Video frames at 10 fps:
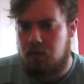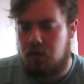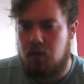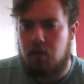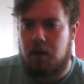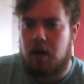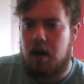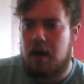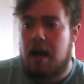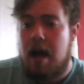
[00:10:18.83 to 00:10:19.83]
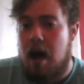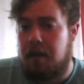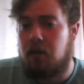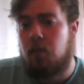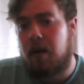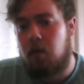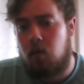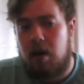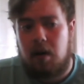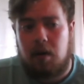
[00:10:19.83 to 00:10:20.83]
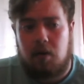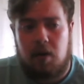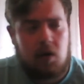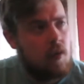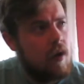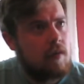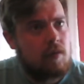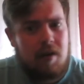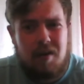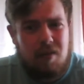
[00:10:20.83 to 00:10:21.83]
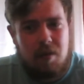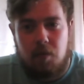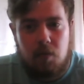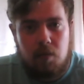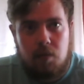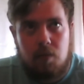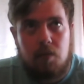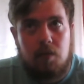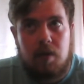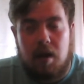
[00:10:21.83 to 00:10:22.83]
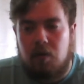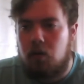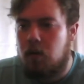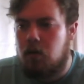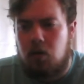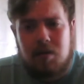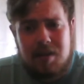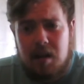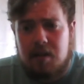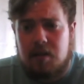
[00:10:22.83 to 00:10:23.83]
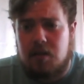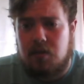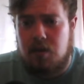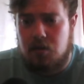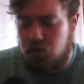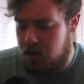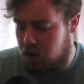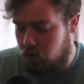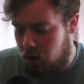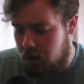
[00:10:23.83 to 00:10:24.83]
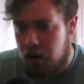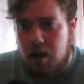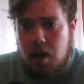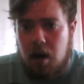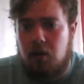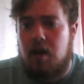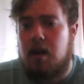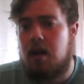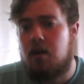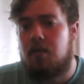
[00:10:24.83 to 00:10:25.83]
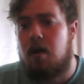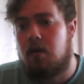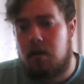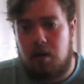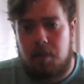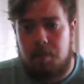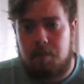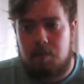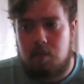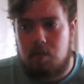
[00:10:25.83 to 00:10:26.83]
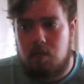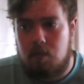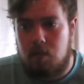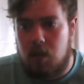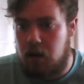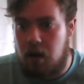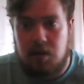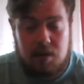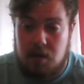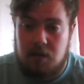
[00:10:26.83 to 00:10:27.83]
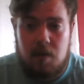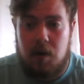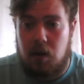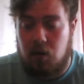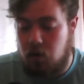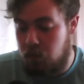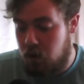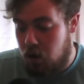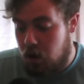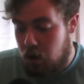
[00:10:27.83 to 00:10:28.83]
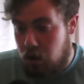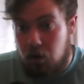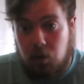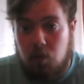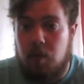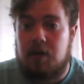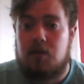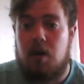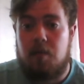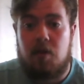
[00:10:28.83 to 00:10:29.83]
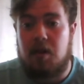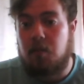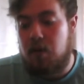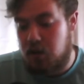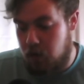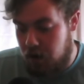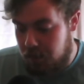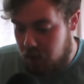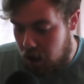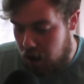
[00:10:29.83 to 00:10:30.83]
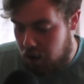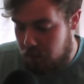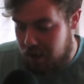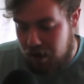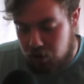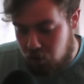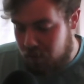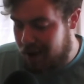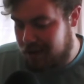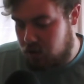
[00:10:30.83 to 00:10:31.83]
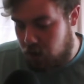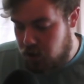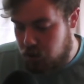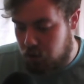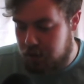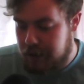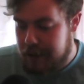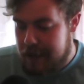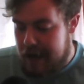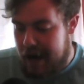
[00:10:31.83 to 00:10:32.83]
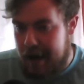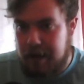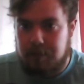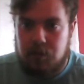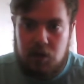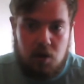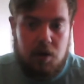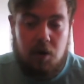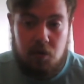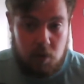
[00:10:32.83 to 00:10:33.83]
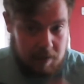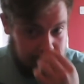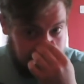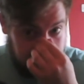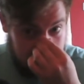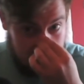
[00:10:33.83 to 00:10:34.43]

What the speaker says: Dakota Kai. I think her pairing with Raquel, right? Yeah, Raquel Gonzalez is a really good one. A great heater there. Again, just an intimidating looking woman. So I'm really impressed with her. They had a good match, quite short. Dakota got the win